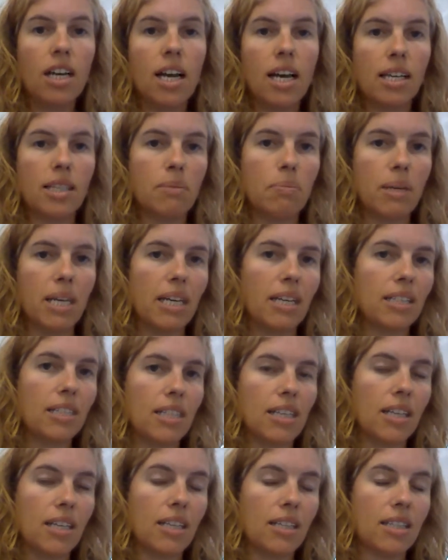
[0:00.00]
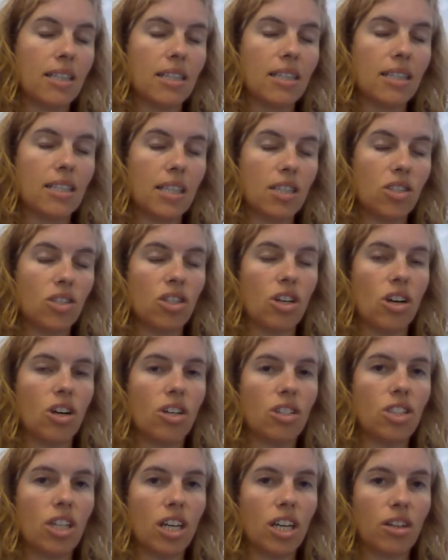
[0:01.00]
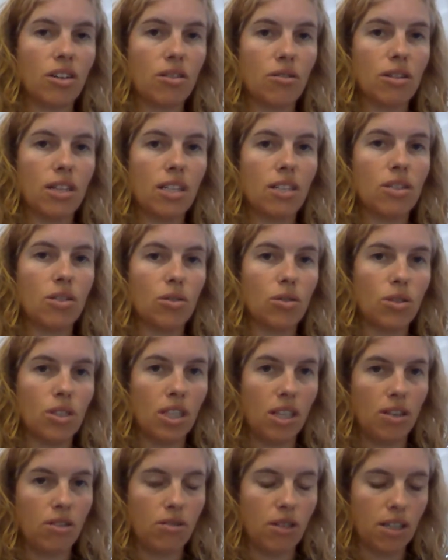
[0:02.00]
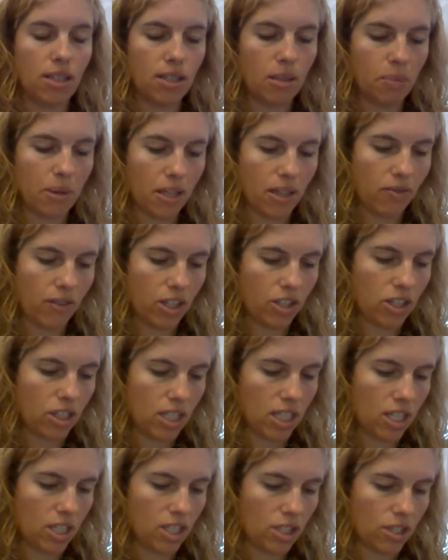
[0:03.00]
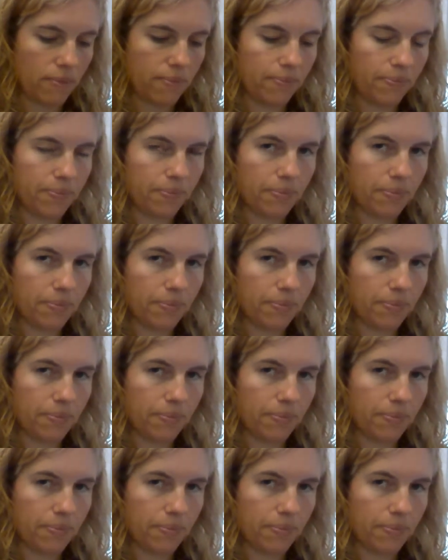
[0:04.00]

Is peak discharge increased or decreased by the vegetation?